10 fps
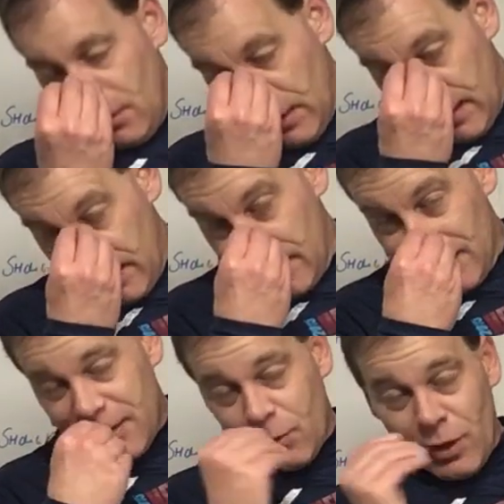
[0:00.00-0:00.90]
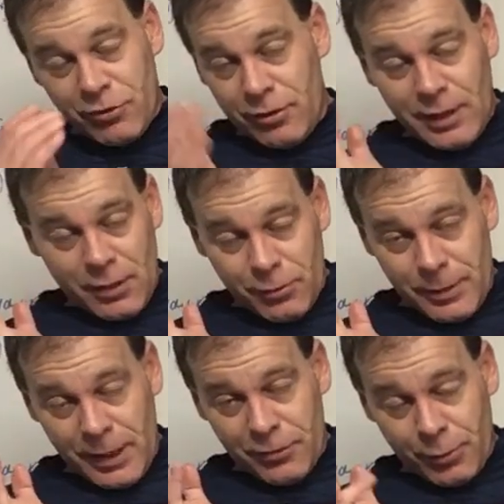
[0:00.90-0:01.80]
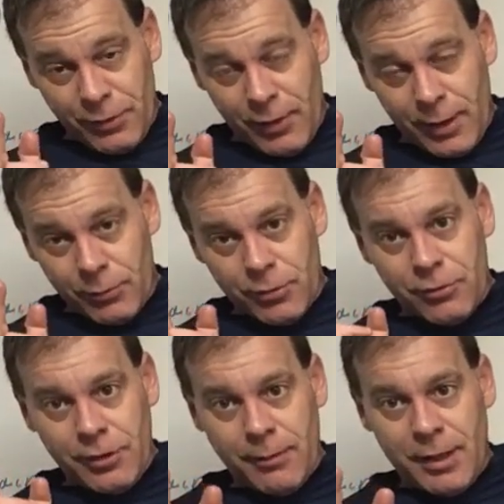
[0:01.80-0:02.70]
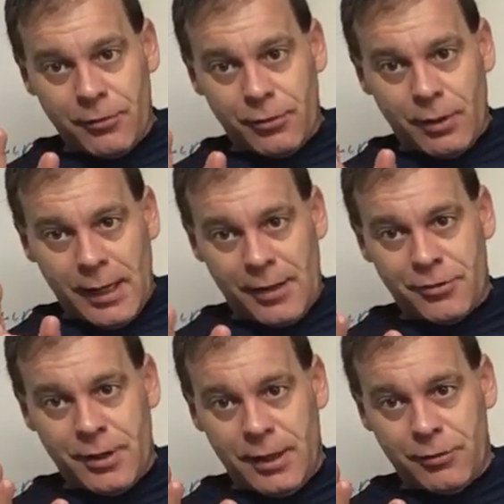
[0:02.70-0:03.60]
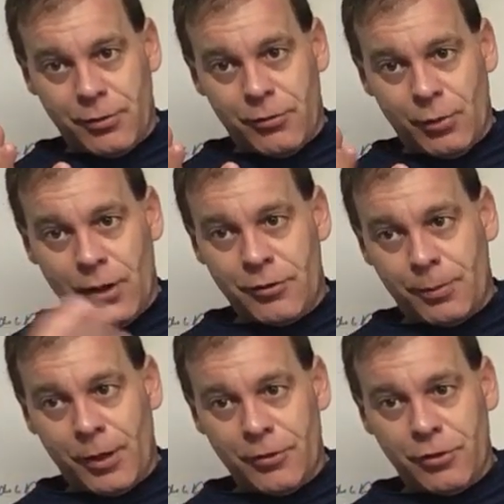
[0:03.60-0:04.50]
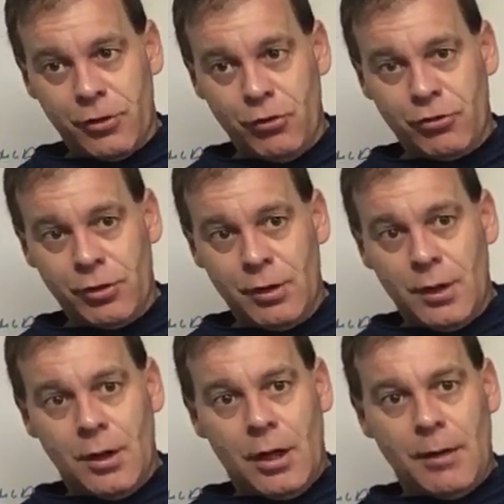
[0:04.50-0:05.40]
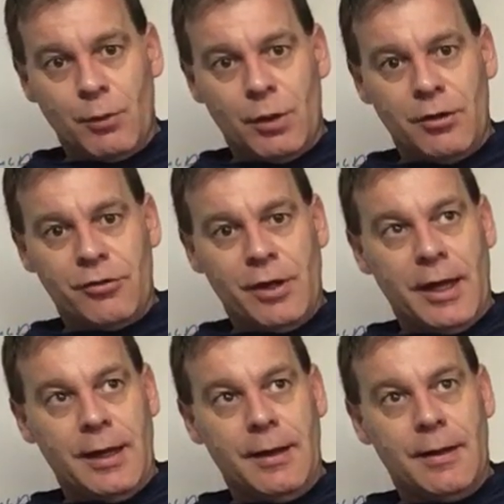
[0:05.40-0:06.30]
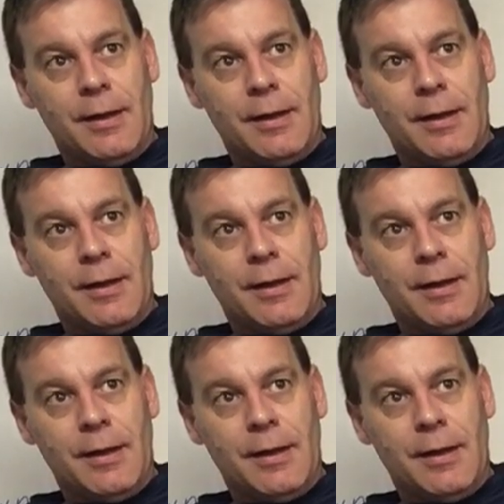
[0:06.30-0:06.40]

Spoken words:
Okay, that question now has been asked 3 times. Same answer, asked and answered. So as the prosecution, I'm going to say,